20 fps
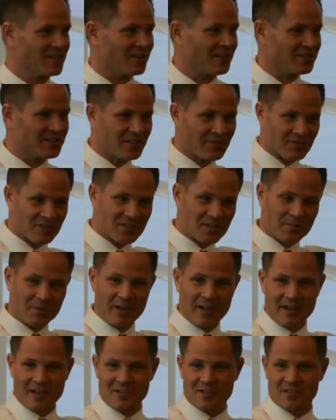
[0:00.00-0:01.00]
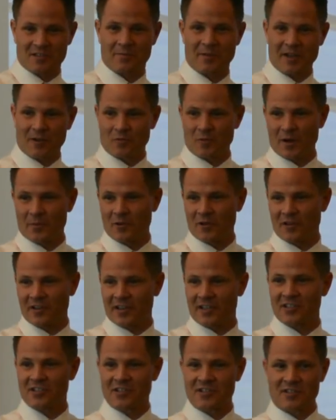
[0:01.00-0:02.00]
get all the different suppliers to make rubber and
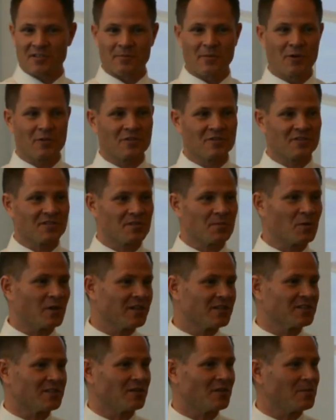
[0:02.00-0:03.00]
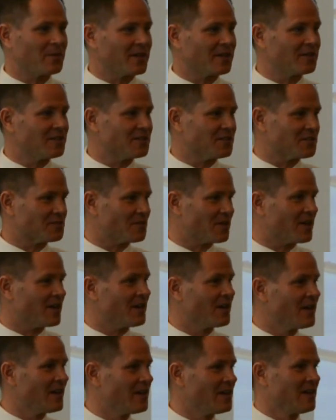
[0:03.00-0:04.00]
engines and motors and springs and oh my goodness, right?
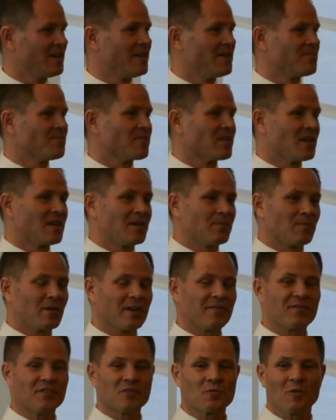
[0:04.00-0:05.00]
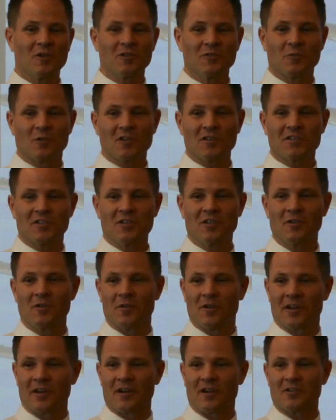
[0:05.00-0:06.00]
But if it's World War
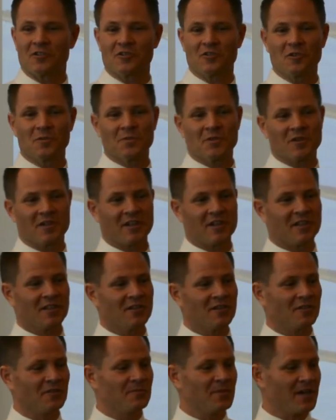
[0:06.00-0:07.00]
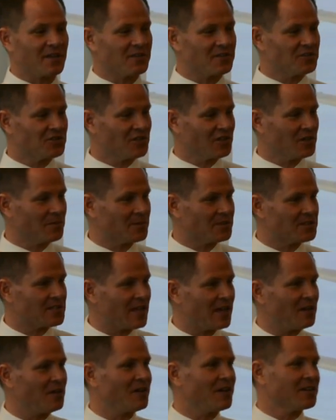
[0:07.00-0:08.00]
II and our troops are getting killed by the Germans,
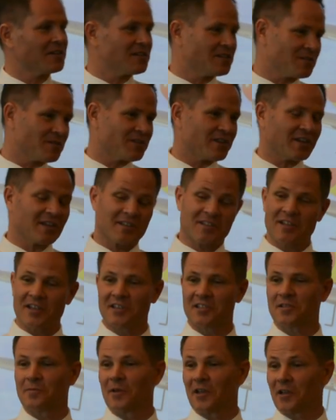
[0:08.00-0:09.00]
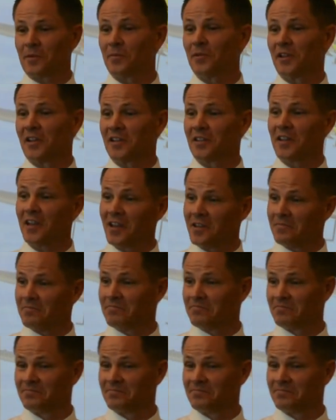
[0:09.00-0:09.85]
how long do you think it takes to make a plane then?